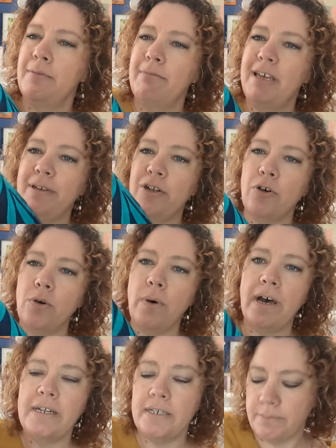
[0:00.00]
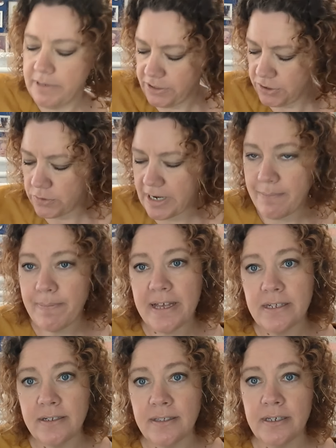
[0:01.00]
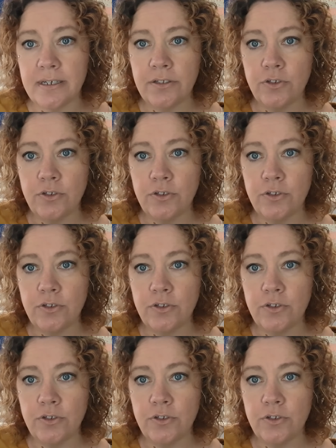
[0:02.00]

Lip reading: Maybe not quite as much drape as the